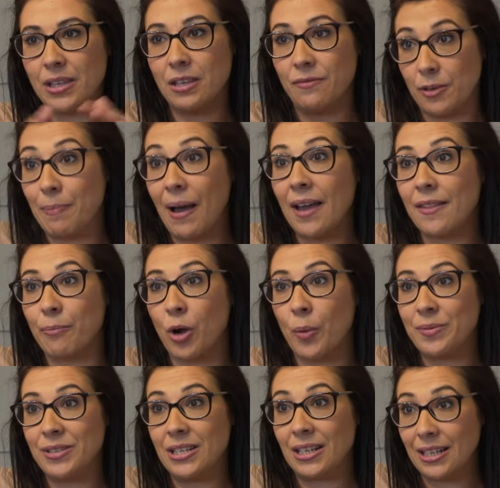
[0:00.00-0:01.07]
if you buy the
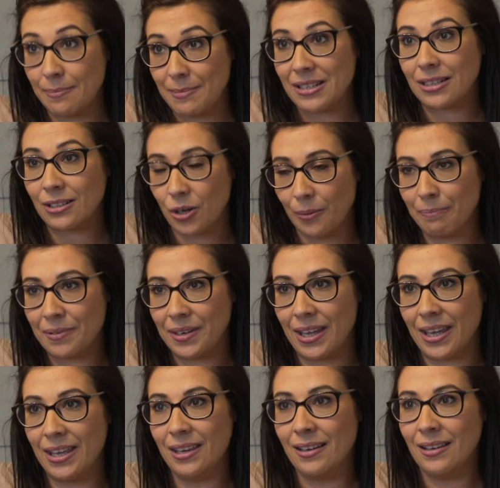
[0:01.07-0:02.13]
property in a limited
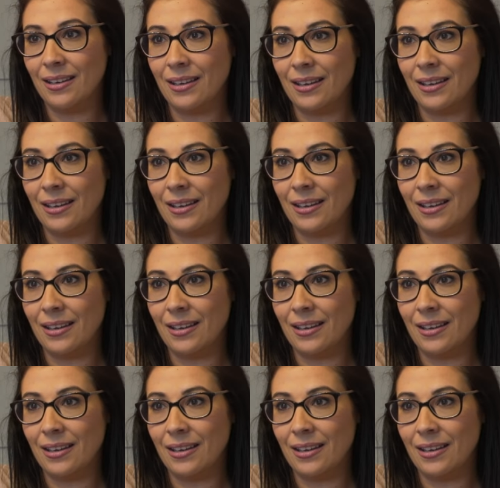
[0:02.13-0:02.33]
company